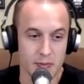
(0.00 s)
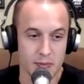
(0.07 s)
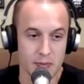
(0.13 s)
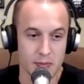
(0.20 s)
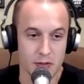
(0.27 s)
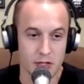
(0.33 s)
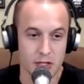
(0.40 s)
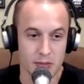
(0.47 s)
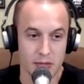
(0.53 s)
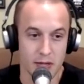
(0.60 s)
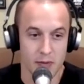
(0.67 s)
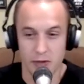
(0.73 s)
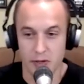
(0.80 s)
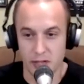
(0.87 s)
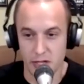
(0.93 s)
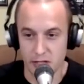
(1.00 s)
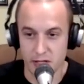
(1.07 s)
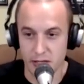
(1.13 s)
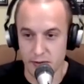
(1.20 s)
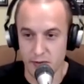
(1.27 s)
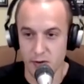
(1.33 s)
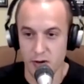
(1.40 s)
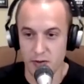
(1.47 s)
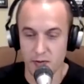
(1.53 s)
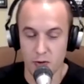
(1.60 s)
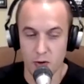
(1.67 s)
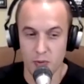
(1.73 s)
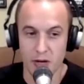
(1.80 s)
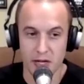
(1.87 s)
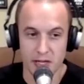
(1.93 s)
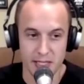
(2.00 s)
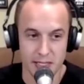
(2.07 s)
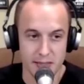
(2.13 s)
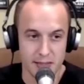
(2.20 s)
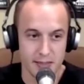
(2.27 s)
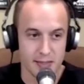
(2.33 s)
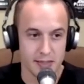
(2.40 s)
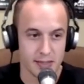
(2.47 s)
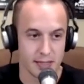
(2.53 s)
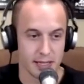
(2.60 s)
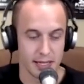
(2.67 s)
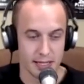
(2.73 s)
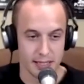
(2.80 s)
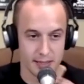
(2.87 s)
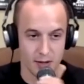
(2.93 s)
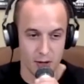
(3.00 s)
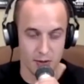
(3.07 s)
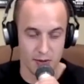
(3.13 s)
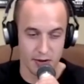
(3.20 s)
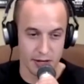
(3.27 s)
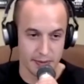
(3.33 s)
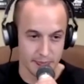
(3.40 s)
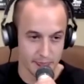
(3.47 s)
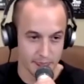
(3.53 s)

Because, wheel chocks are like $4 at Harbor Freight.